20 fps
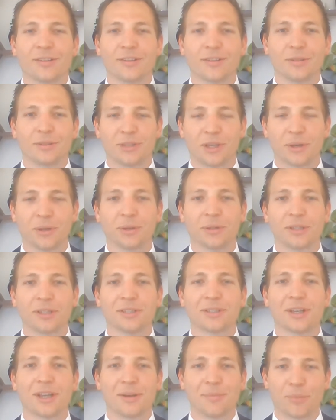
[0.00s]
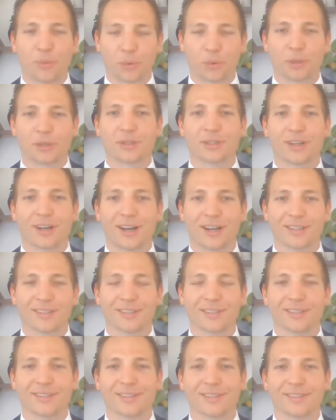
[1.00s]
utilities, and mortgage
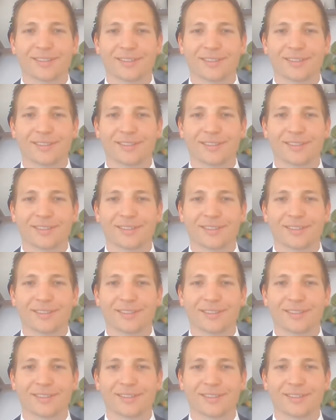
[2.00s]
costs.